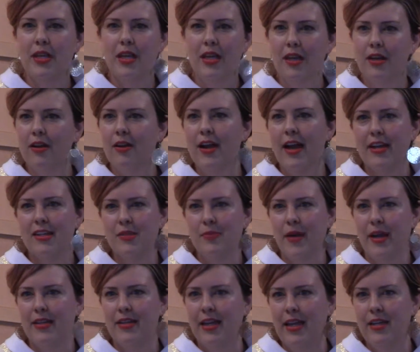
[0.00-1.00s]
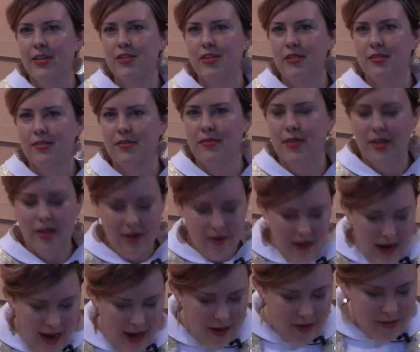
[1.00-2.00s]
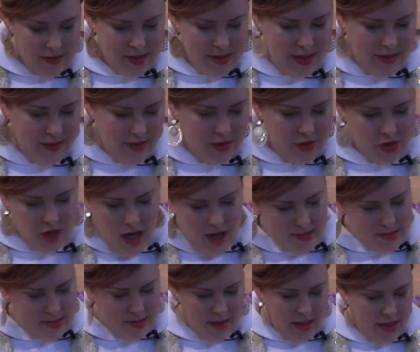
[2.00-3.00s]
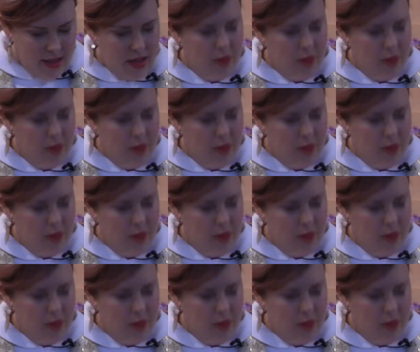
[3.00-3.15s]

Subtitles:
eager expectations of the crowds and the jostling,